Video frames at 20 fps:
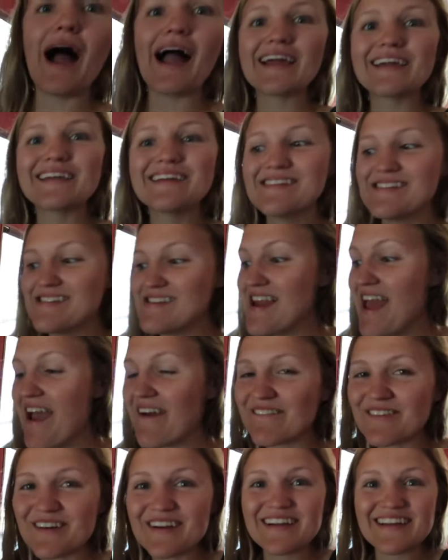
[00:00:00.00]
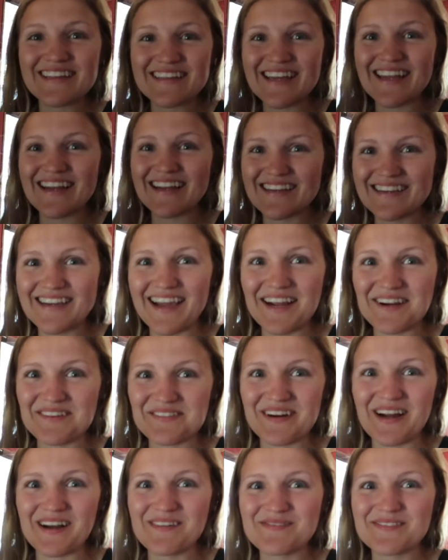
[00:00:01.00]
I never get that on
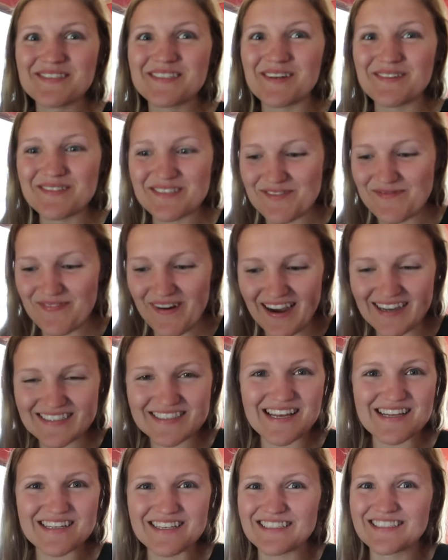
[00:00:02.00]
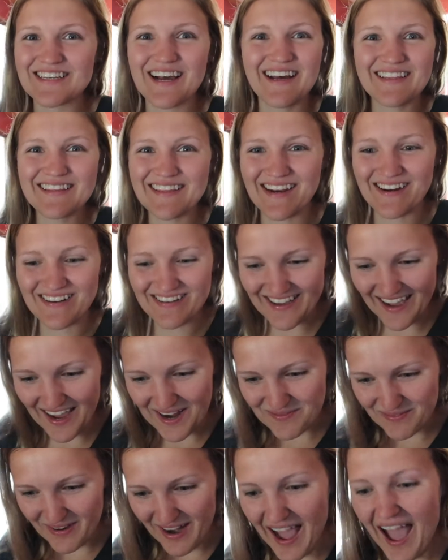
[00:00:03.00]
camera. I'm so surprised I just got that on
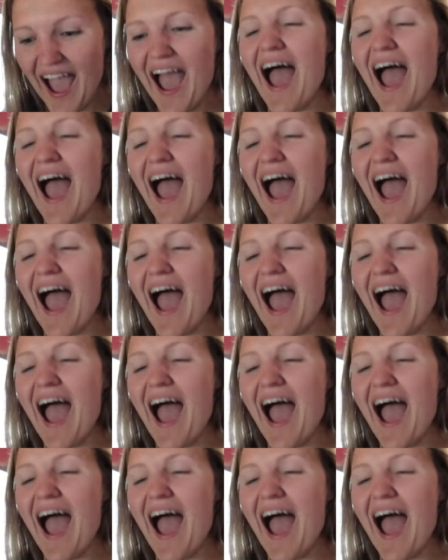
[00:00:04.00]
camera.